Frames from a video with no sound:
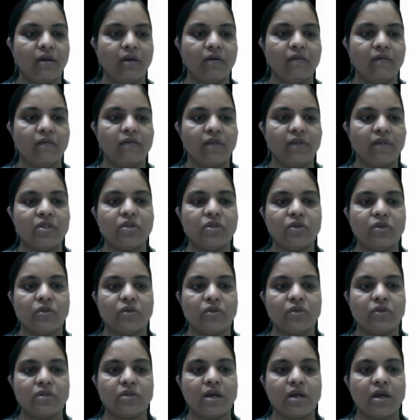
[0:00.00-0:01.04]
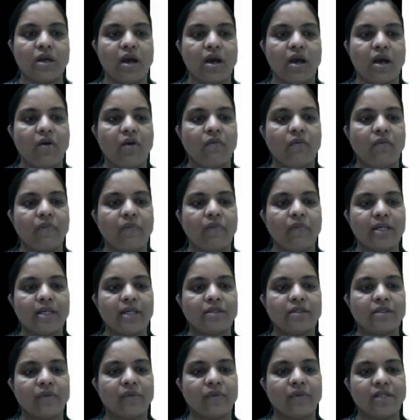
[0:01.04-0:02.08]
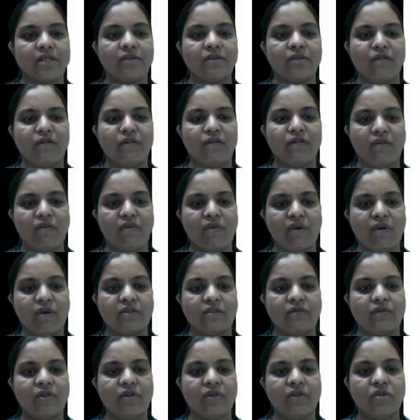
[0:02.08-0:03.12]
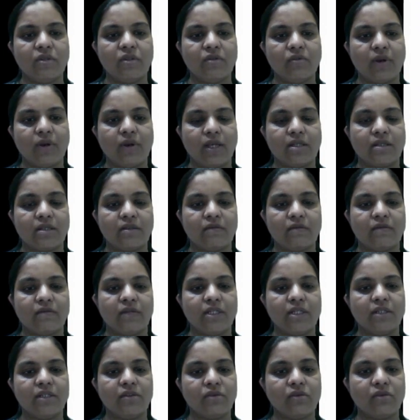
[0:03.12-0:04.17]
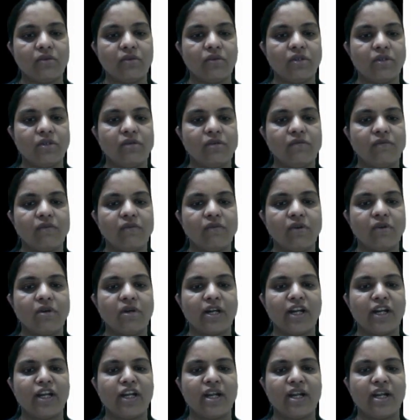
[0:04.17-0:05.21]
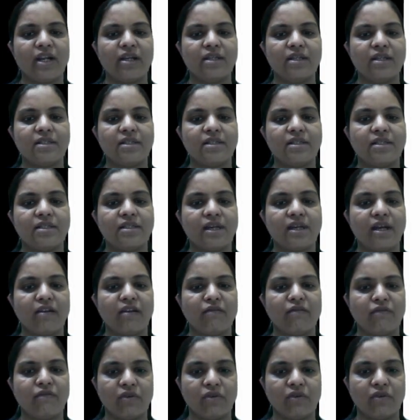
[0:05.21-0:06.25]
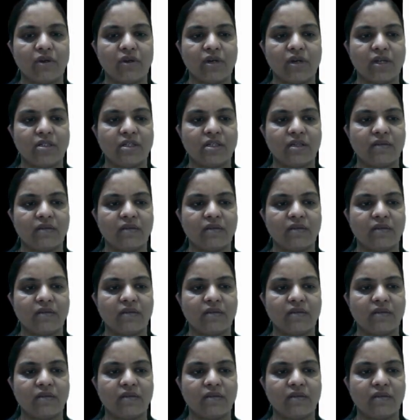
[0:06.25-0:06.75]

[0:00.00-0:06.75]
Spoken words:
which shows how past price influence future price, which is crucial for trend analysis and forecasting.